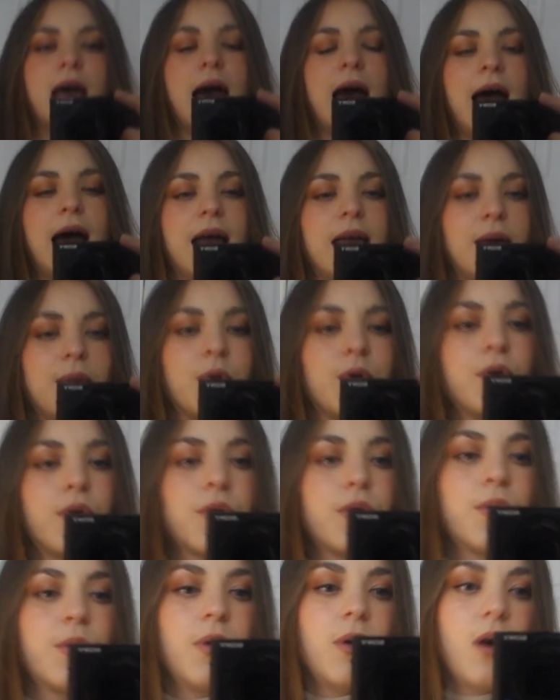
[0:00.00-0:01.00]
I am going
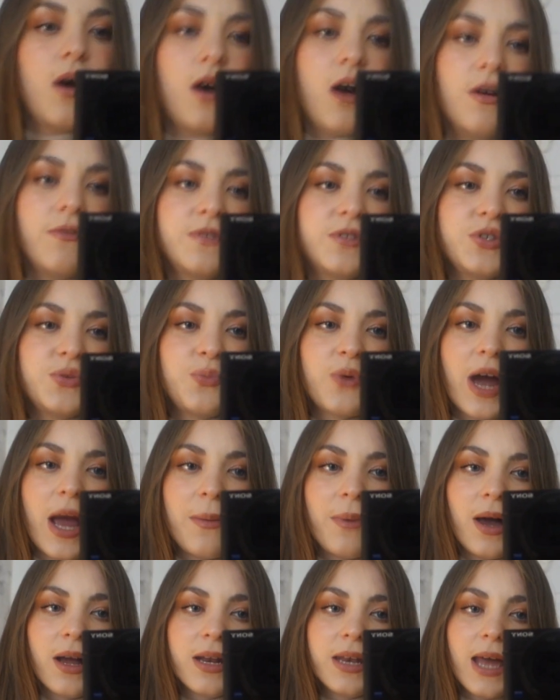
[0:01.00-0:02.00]
to go off to
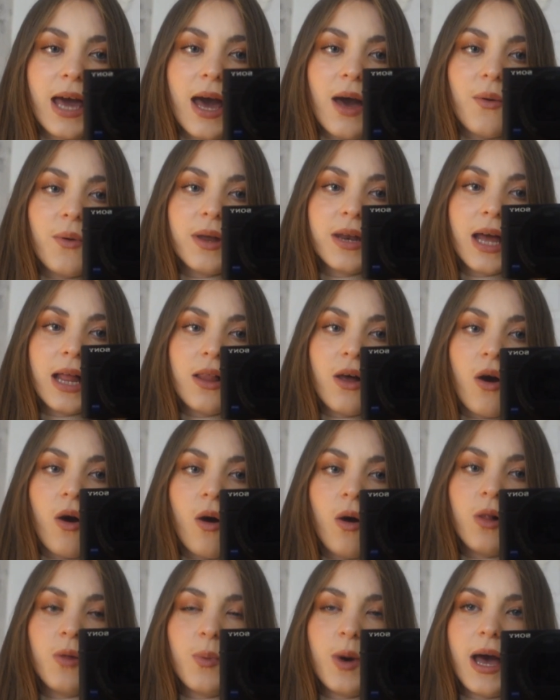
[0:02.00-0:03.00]
Primark now and I'll
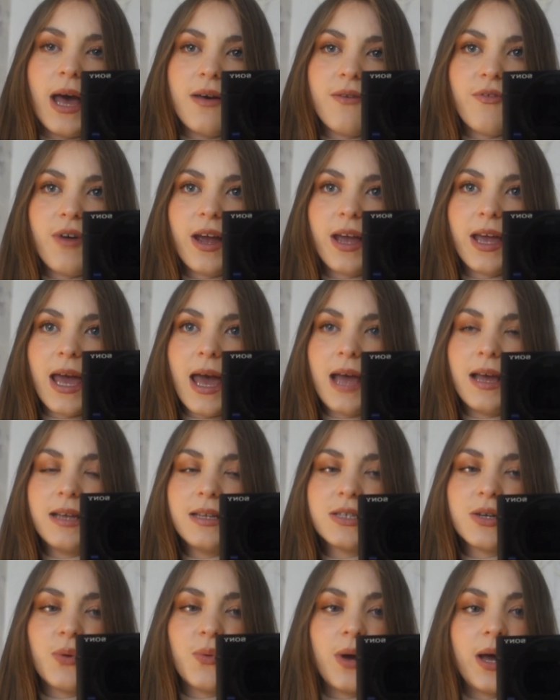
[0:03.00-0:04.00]
haul whatever I
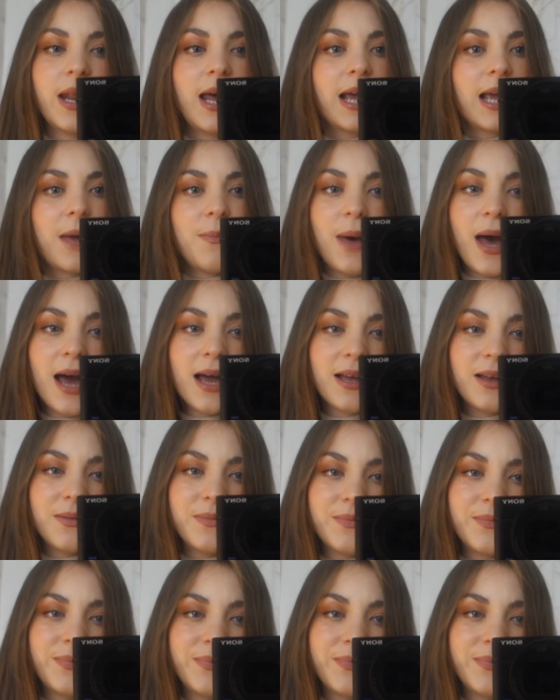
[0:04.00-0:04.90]
get when I get back.